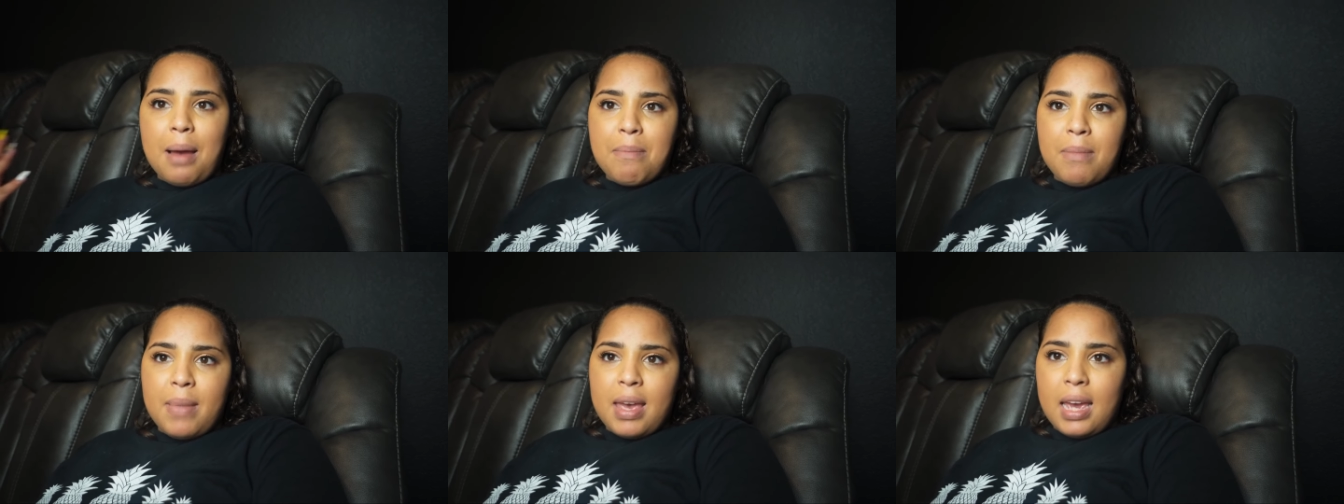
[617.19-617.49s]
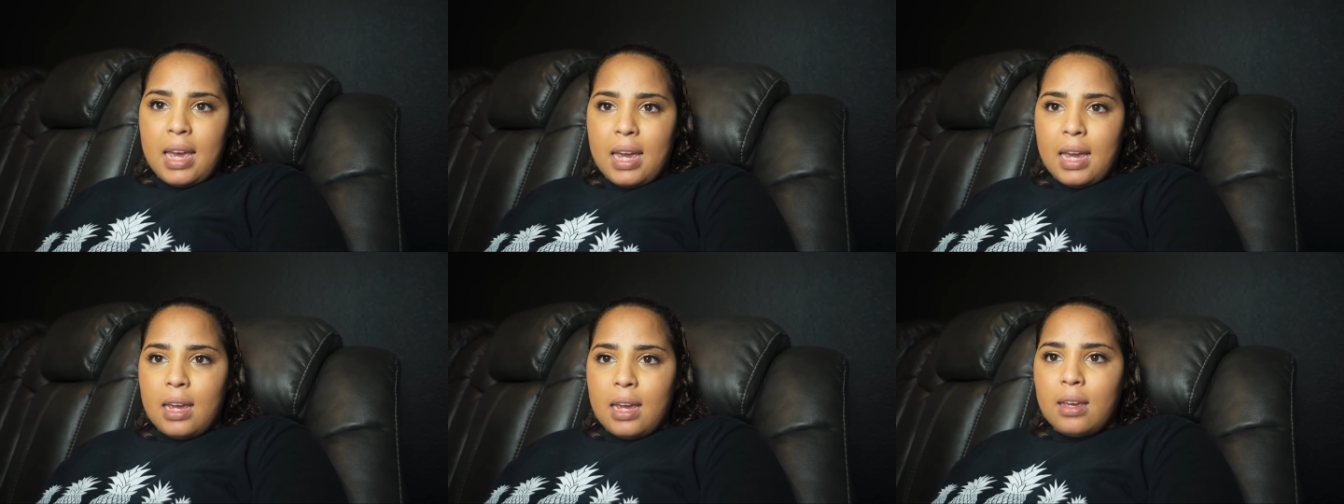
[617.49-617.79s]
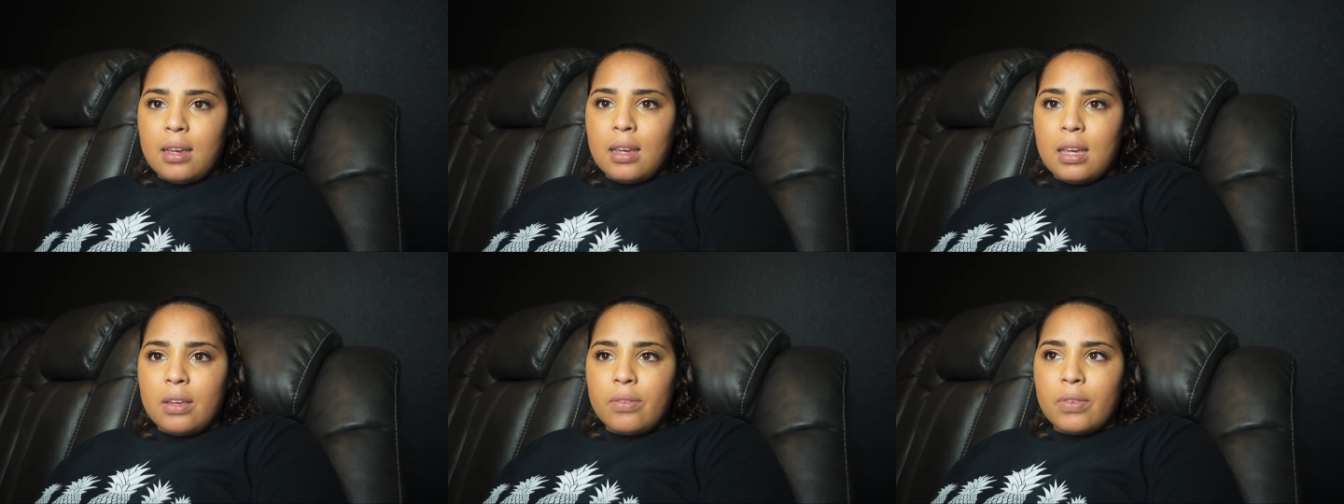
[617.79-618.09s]
I
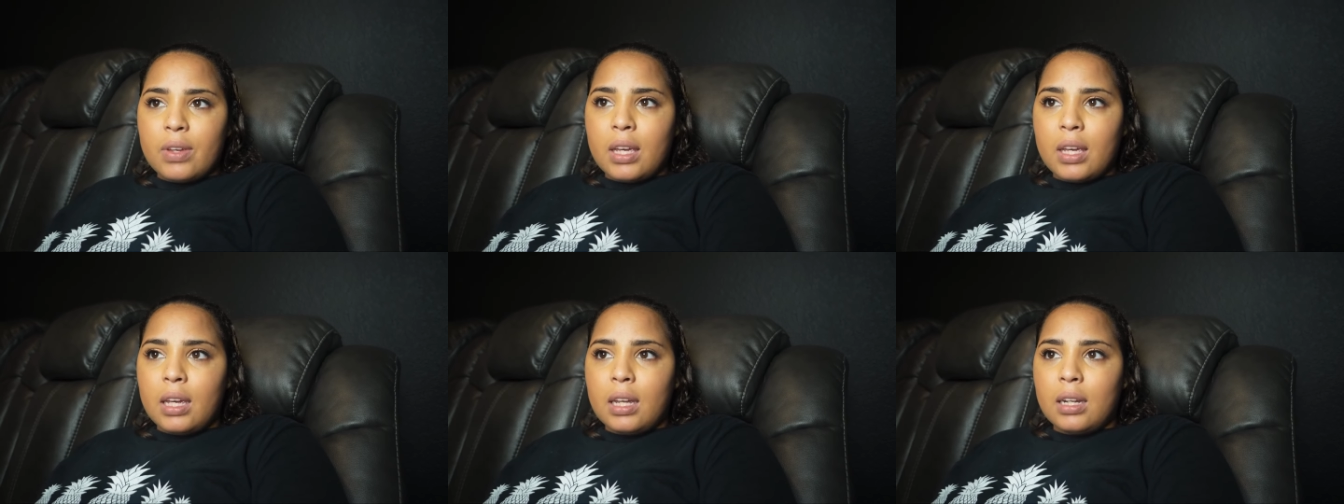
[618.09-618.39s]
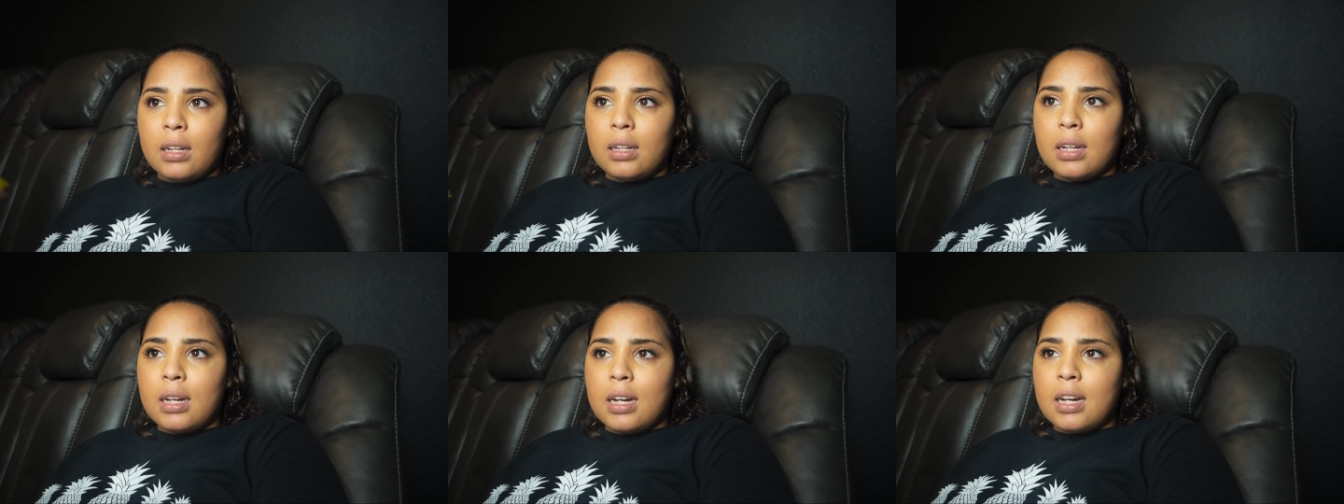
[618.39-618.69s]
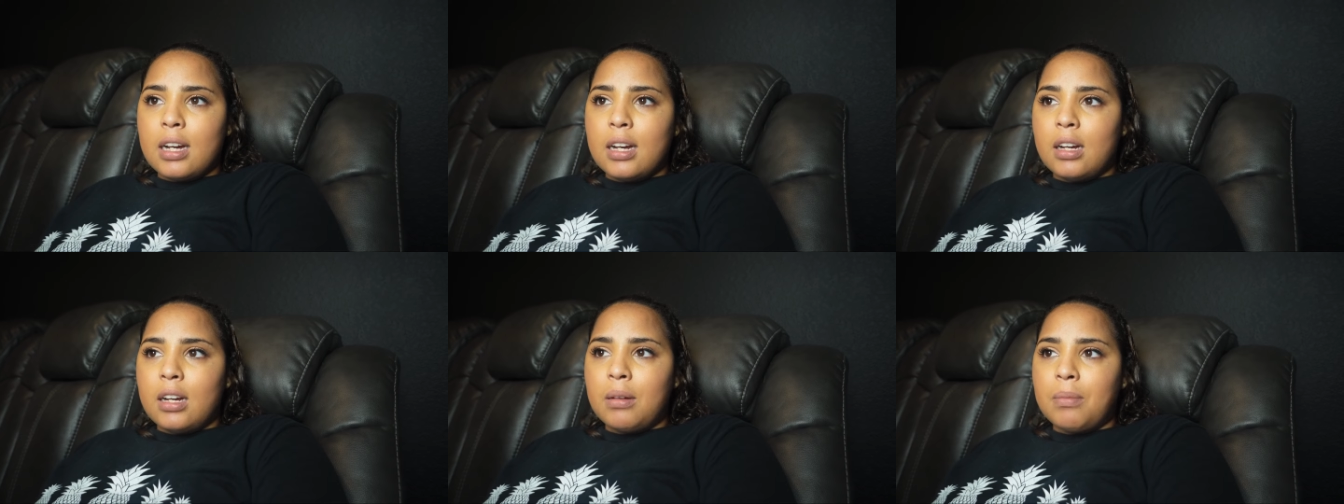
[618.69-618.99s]
may even,
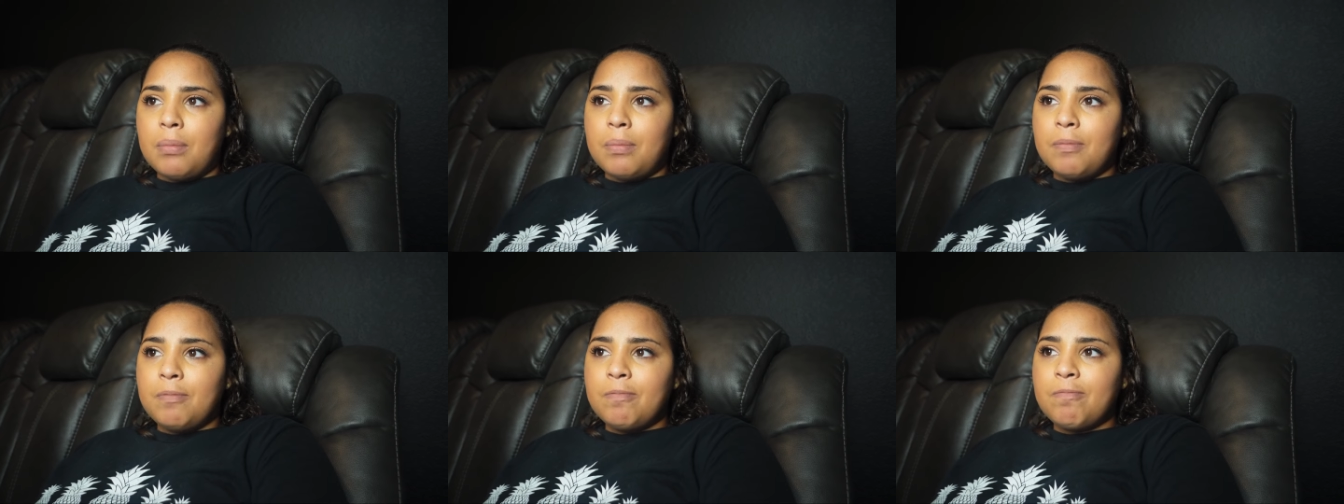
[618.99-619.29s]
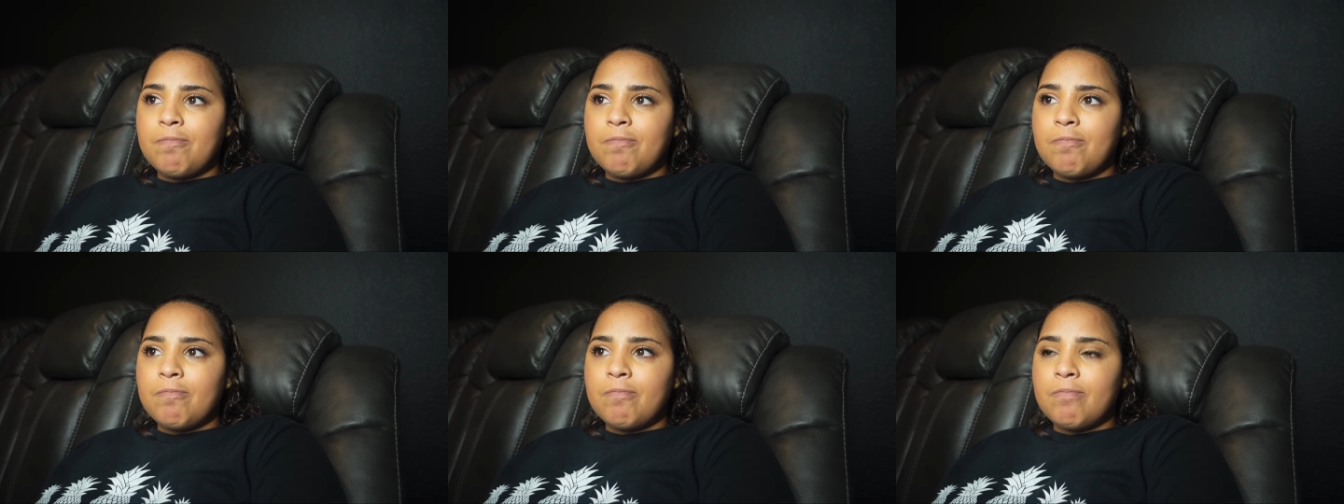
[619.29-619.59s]
um,